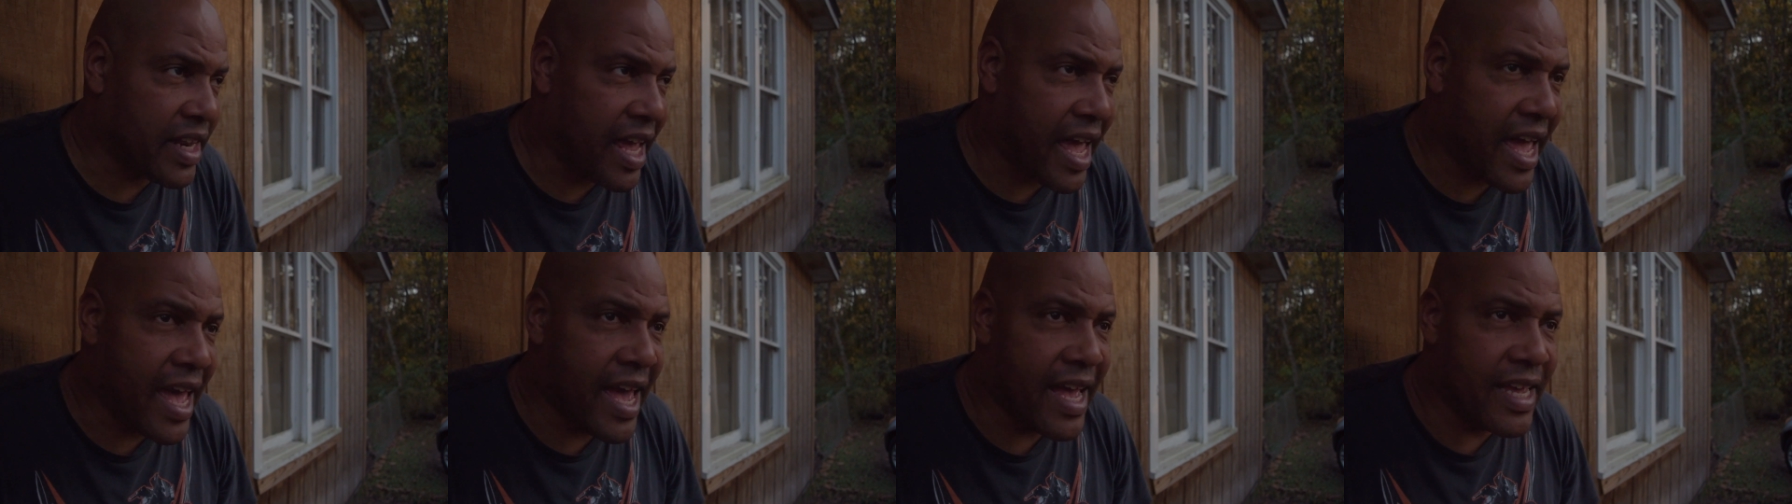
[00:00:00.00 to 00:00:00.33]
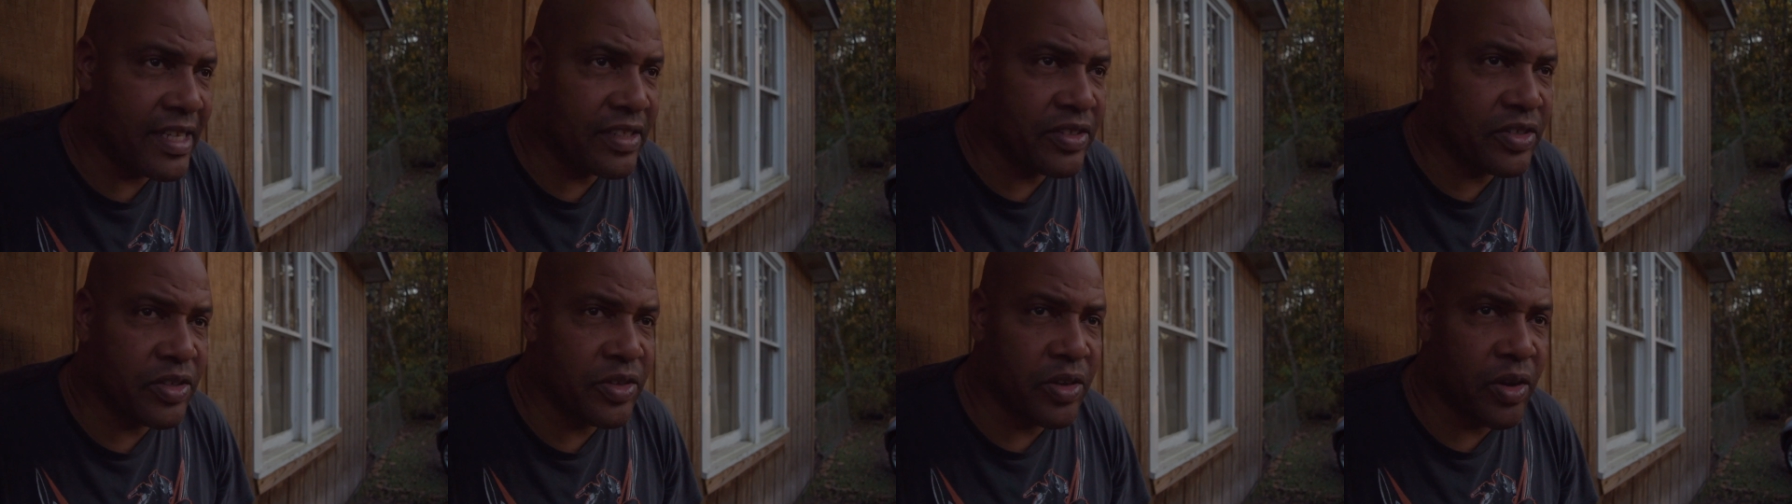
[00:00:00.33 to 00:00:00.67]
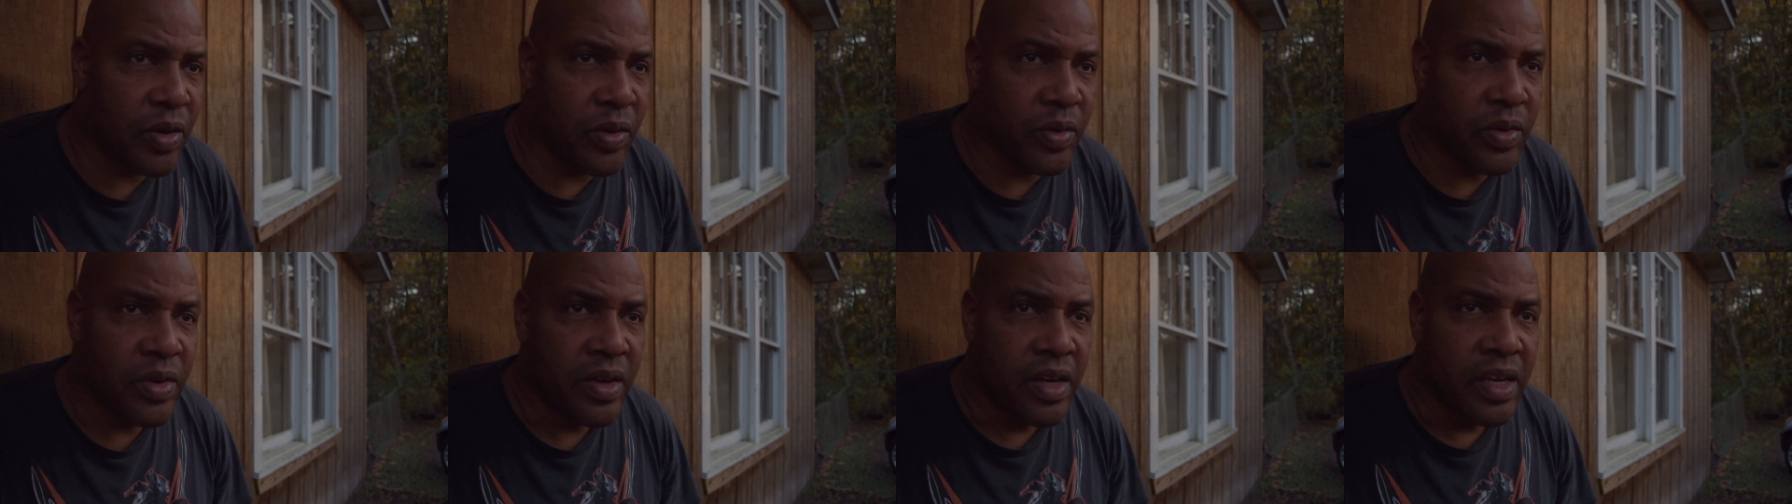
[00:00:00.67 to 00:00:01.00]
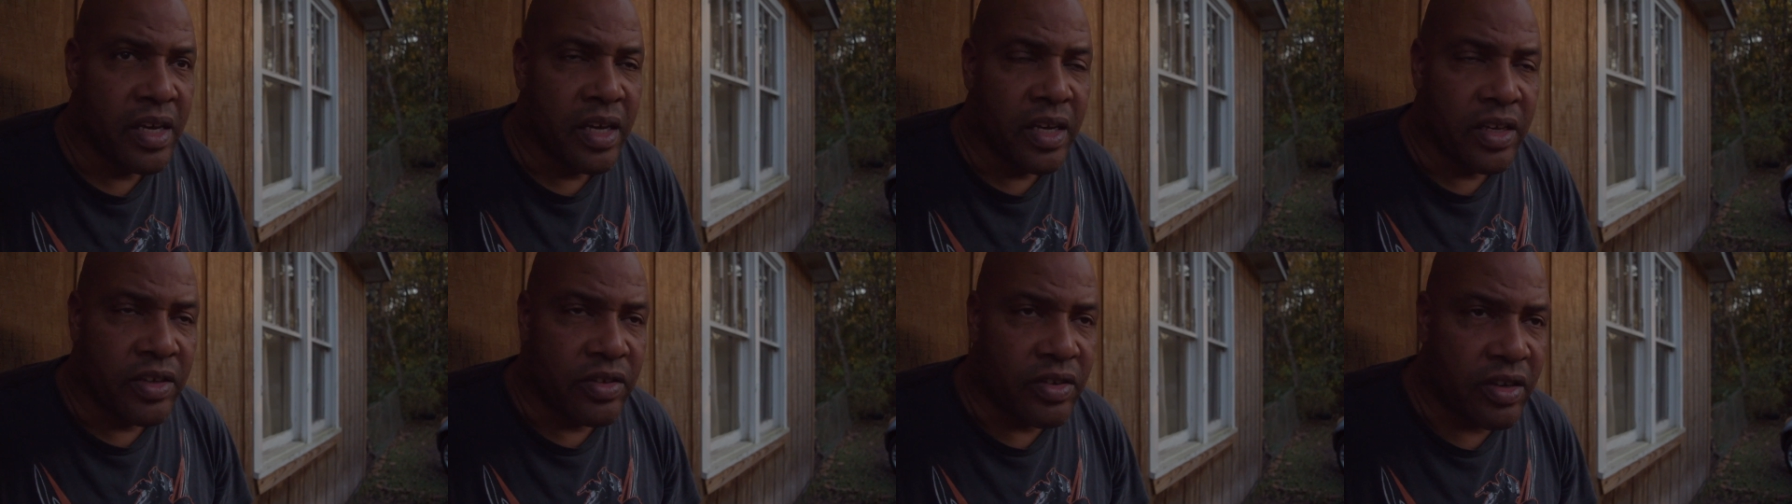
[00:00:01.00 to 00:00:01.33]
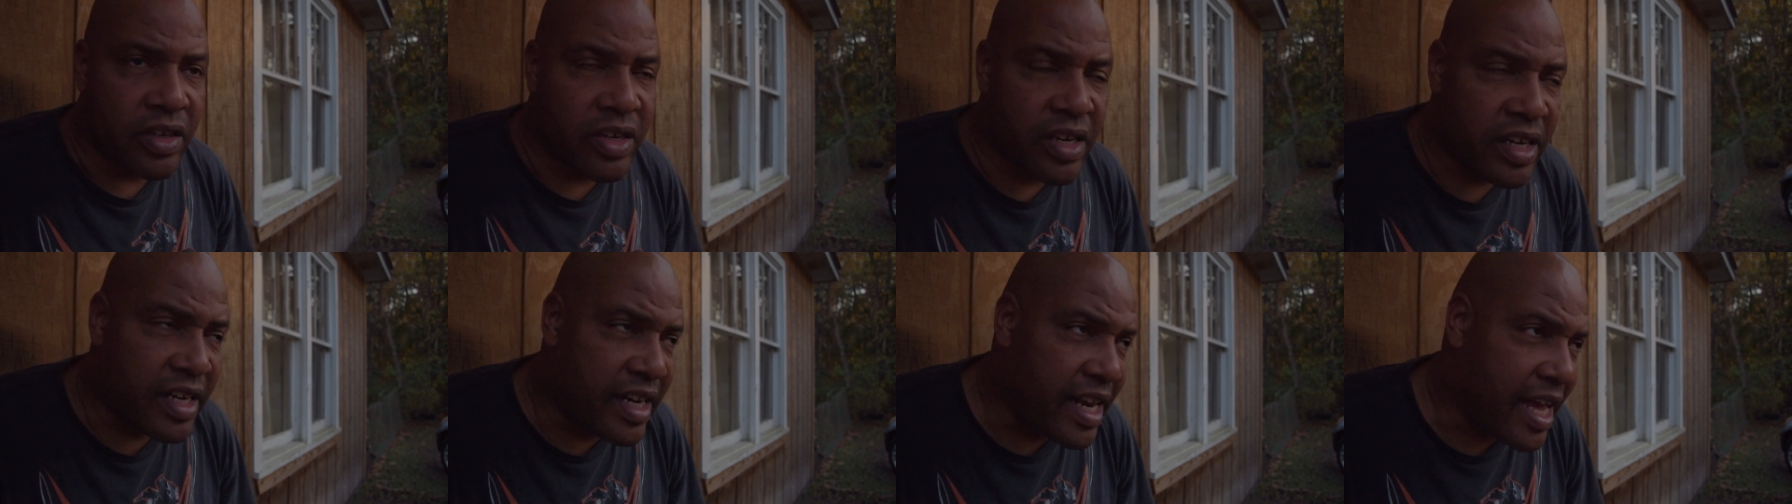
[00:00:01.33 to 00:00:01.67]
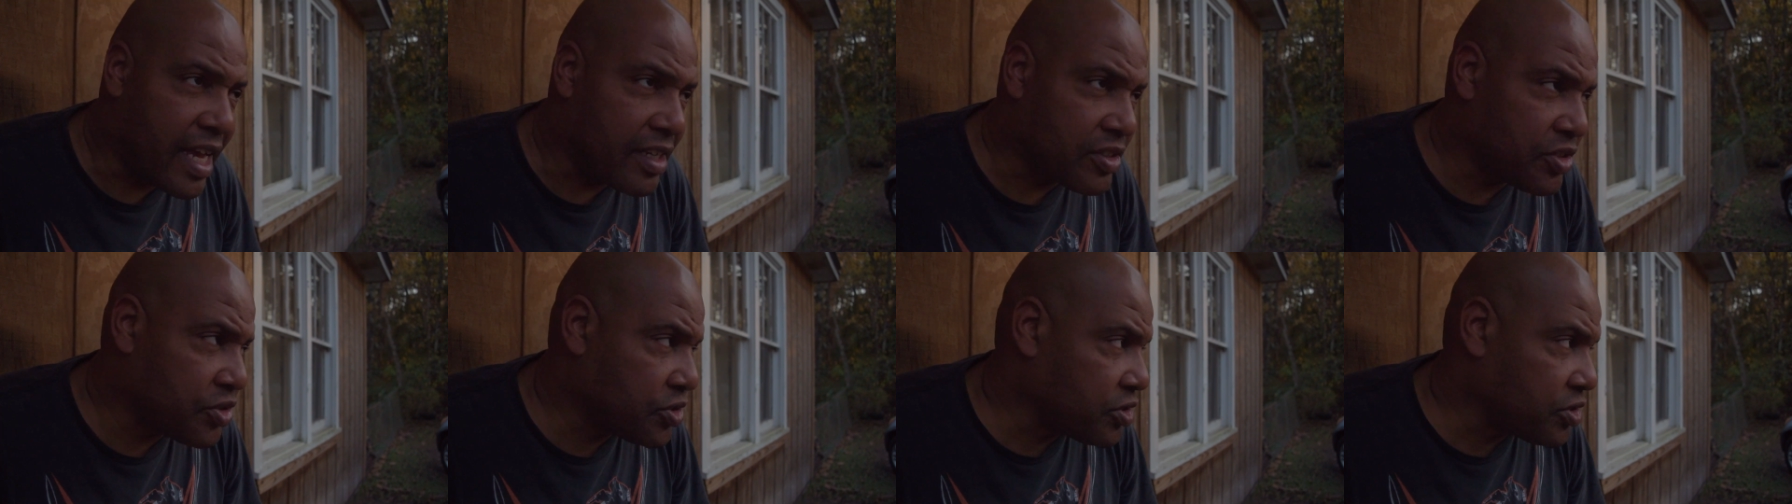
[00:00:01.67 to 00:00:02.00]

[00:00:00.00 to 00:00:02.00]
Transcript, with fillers: diets, you know, you're cutting out